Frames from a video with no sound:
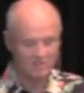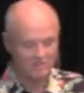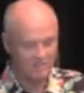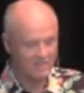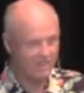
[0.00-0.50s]

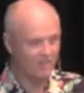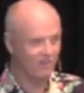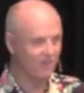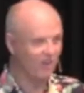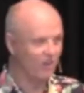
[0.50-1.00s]

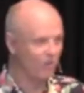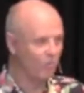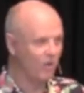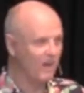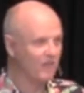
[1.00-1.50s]
together are the
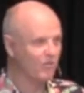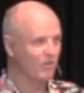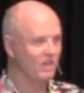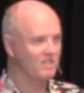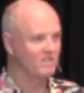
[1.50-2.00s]
bride of
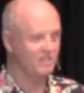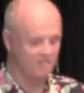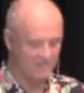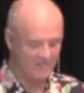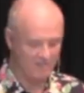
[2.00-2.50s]
Christ that he
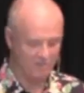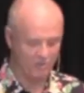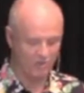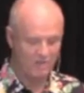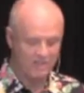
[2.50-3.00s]
died
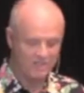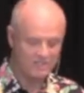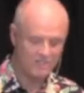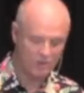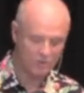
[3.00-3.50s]
for, that
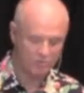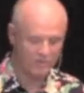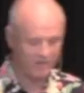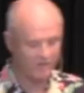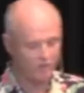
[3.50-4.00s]
he's now
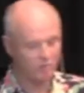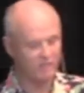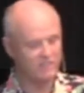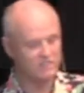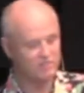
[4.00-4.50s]
preparing a
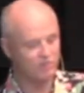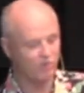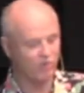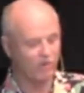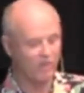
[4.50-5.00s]
place
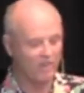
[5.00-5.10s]
for.